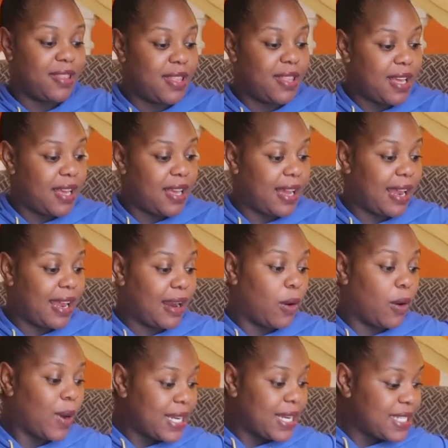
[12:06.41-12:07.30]
the
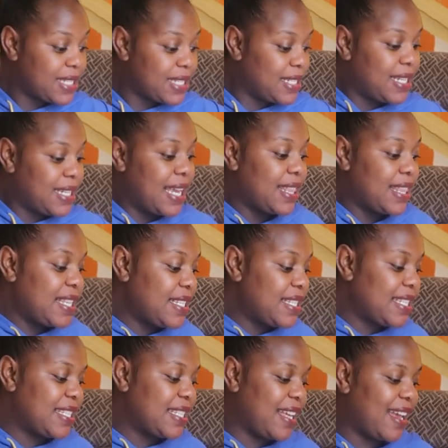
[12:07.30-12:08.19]
color white, and
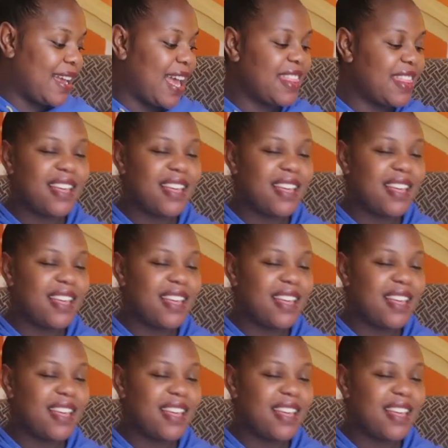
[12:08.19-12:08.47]
this is the,